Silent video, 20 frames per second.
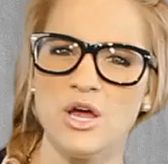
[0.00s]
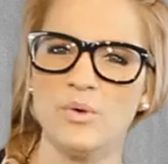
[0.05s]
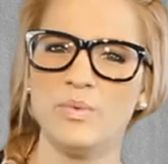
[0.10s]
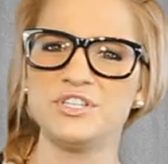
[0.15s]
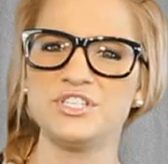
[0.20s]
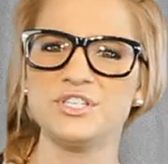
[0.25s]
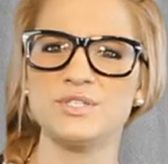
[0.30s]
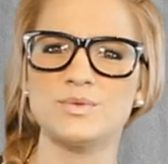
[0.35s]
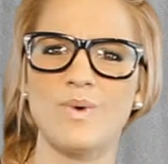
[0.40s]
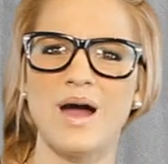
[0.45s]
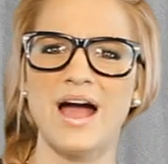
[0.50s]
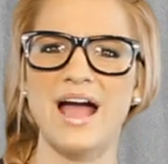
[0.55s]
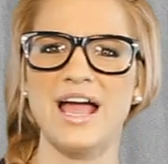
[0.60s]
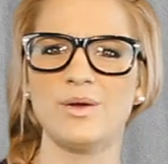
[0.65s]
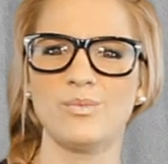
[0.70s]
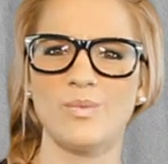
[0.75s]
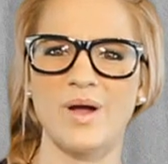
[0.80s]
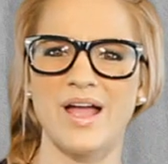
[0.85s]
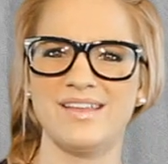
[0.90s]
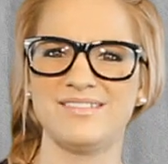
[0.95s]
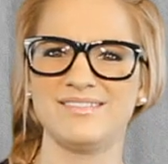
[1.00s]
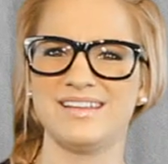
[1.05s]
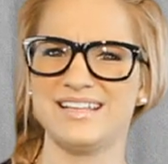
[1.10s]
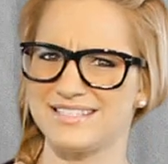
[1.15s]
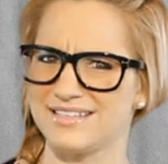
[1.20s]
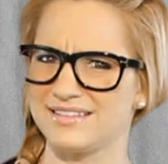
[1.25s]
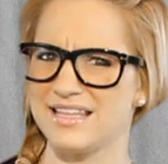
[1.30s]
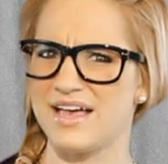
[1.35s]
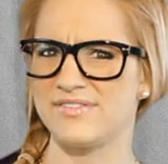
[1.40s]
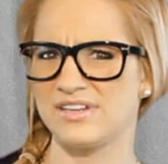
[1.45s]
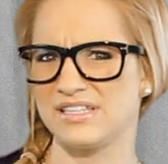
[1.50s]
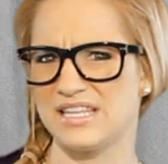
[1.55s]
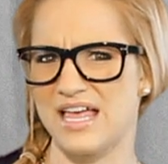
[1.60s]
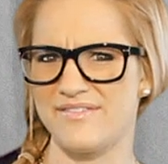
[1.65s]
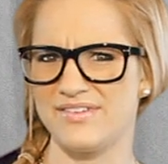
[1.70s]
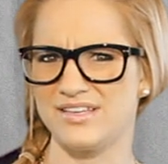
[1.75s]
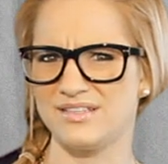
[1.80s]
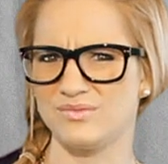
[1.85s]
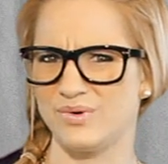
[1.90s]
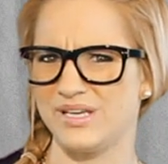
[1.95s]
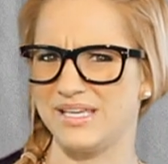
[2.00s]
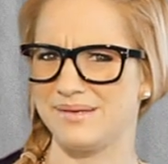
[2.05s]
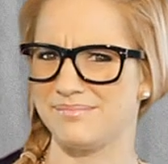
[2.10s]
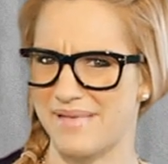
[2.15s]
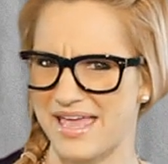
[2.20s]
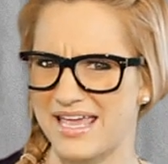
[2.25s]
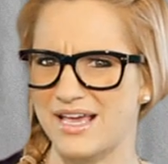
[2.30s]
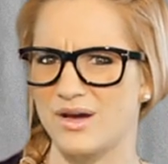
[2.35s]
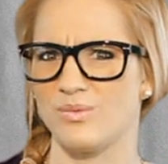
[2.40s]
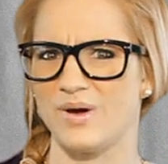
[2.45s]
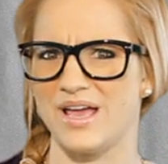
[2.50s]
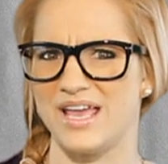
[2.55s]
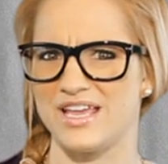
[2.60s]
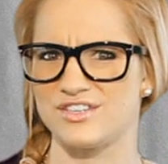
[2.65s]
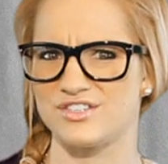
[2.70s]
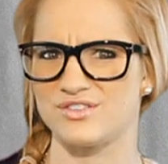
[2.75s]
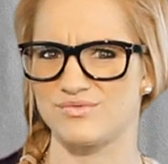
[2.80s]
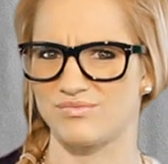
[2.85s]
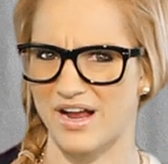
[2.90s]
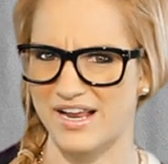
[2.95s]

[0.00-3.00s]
which is why when it's 11:11, we make a wish.